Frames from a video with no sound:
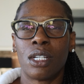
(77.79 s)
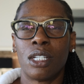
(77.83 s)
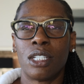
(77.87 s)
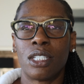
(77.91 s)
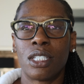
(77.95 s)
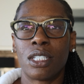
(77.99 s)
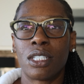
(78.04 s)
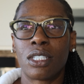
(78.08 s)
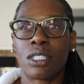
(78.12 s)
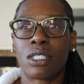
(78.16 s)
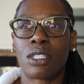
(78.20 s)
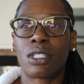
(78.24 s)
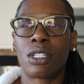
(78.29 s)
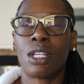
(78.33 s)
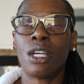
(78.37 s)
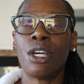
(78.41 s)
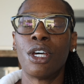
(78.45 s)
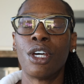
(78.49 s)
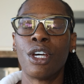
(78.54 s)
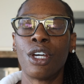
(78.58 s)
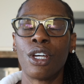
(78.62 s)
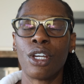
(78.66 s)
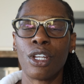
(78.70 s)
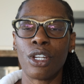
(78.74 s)
Just
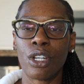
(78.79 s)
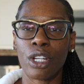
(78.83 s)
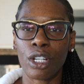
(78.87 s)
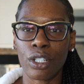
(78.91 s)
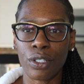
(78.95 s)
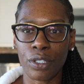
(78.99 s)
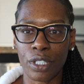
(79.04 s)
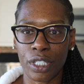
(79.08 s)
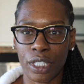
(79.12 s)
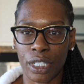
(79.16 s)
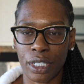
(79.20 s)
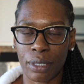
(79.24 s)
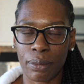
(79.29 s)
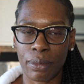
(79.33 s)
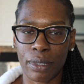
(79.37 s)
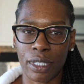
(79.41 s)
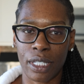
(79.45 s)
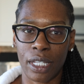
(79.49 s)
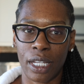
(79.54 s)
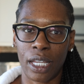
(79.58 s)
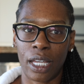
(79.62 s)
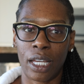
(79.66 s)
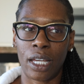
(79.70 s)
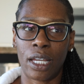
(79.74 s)
no gym
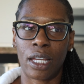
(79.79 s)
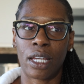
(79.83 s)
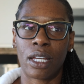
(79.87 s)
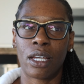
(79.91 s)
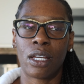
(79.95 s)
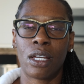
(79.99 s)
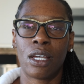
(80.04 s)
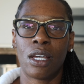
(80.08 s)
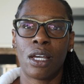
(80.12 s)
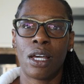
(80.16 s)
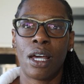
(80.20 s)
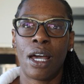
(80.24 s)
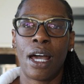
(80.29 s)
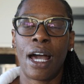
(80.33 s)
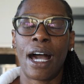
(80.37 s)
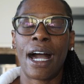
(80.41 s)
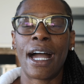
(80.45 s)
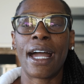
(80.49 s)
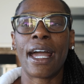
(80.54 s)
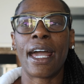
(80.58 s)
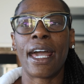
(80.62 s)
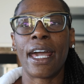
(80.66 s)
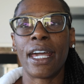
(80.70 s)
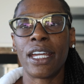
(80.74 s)
today.
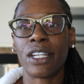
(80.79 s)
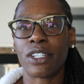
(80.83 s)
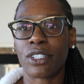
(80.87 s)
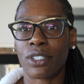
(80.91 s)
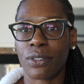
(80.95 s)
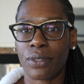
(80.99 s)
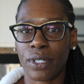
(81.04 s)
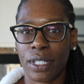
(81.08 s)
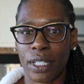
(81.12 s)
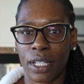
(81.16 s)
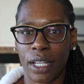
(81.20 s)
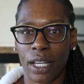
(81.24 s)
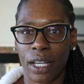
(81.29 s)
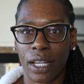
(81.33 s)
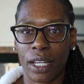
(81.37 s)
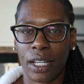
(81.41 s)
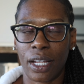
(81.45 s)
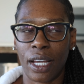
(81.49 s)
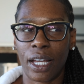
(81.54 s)
I hate doing that.